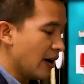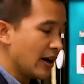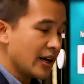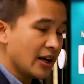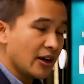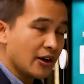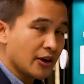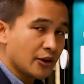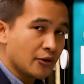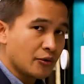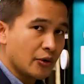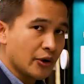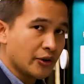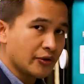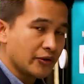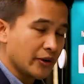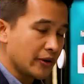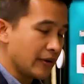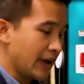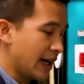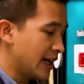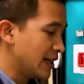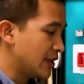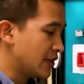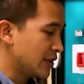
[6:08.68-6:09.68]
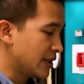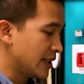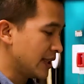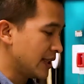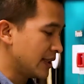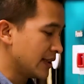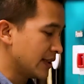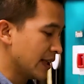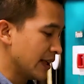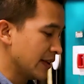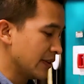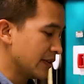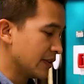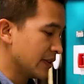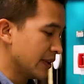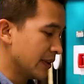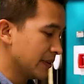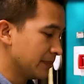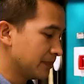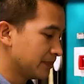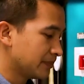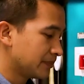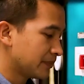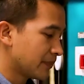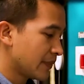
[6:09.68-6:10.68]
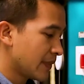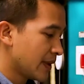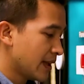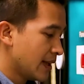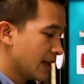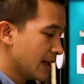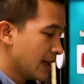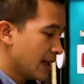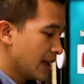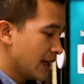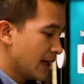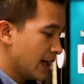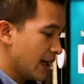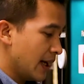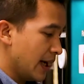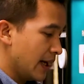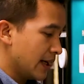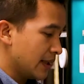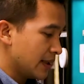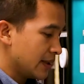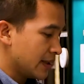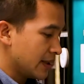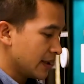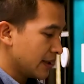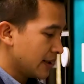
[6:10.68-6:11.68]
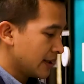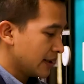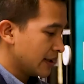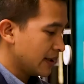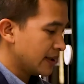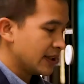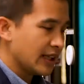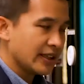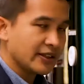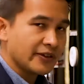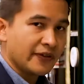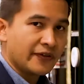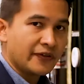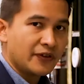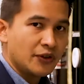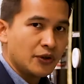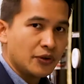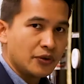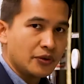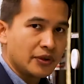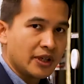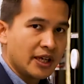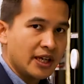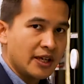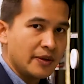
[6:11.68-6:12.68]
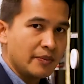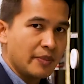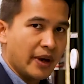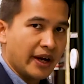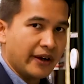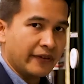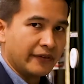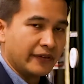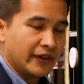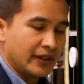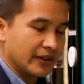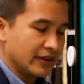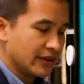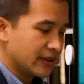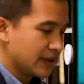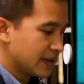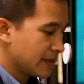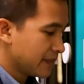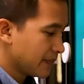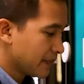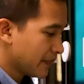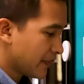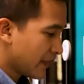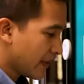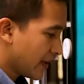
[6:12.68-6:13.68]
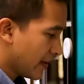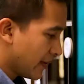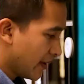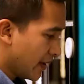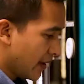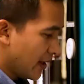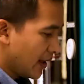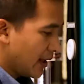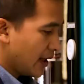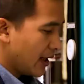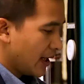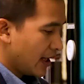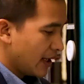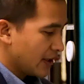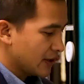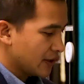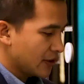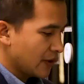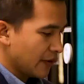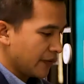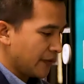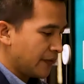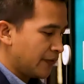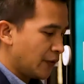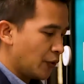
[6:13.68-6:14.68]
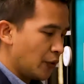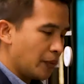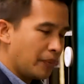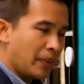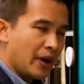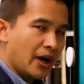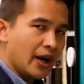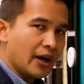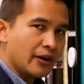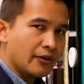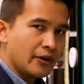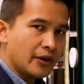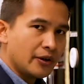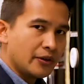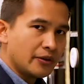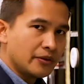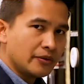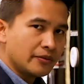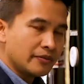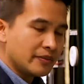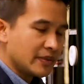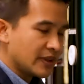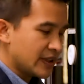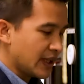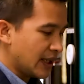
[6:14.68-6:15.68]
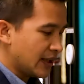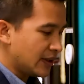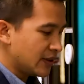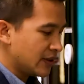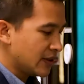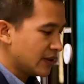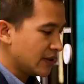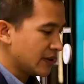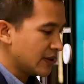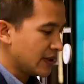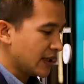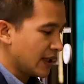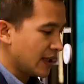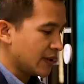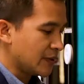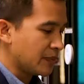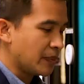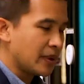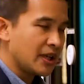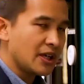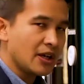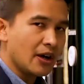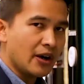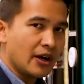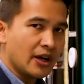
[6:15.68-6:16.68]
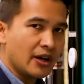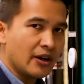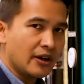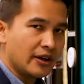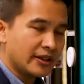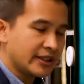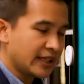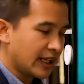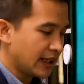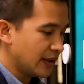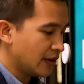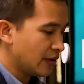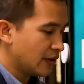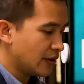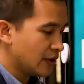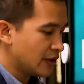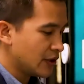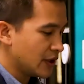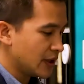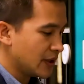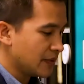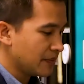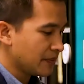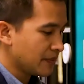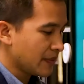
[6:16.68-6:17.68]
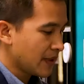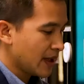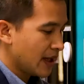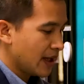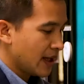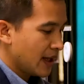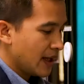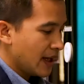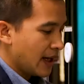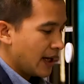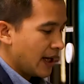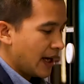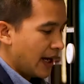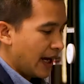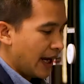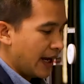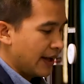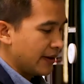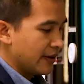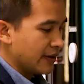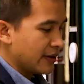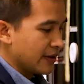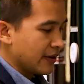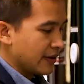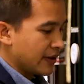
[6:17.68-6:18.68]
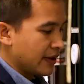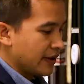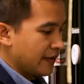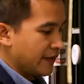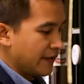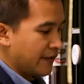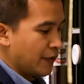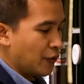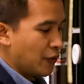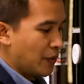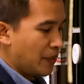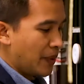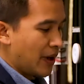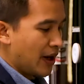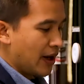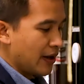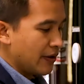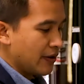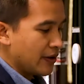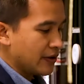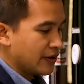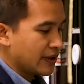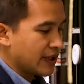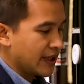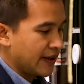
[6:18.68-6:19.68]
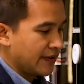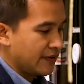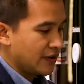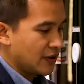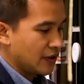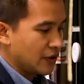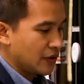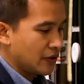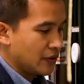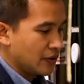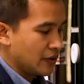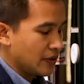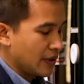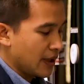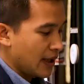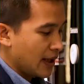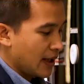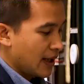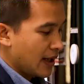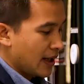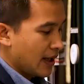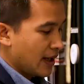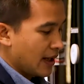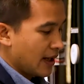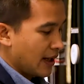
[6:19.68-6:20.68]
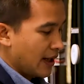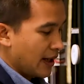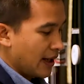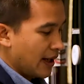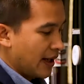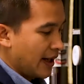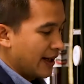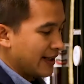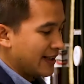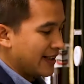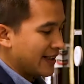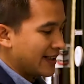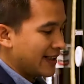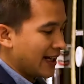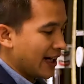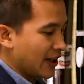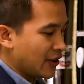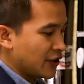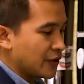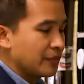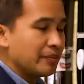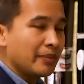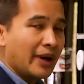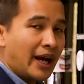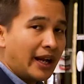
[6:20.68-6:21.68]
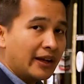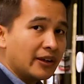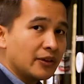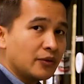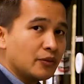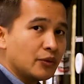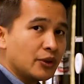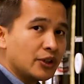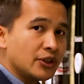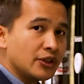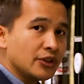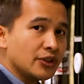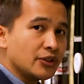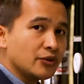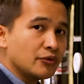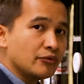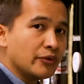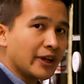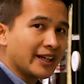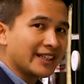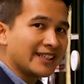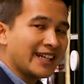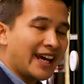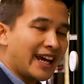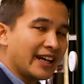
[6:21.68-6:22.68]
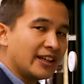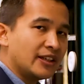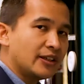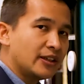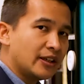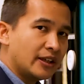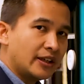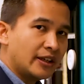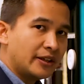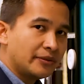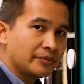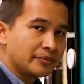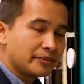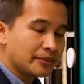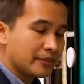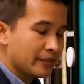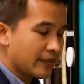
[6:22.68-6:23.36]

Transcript: I R Quadro H D sensor. And this has a few key benefits. It's got four pyro sensors, it's P I R technology, and the four pyros gives you a detection pattern which is rectangular,